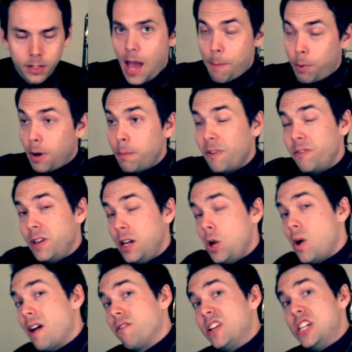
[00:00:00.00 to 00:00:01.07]
I put up a
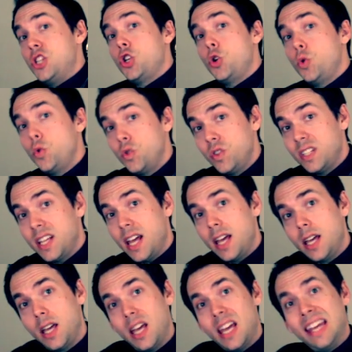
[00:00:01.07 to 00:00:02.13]
video every
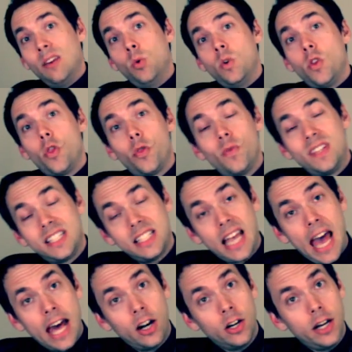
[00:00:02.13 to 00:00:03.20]
Tuesday and
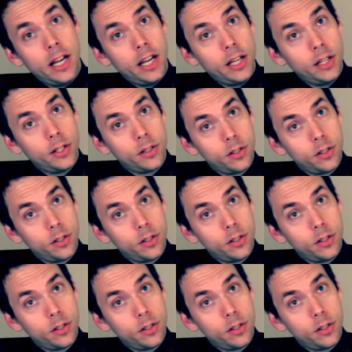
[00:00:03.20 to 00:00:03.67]
Saturday.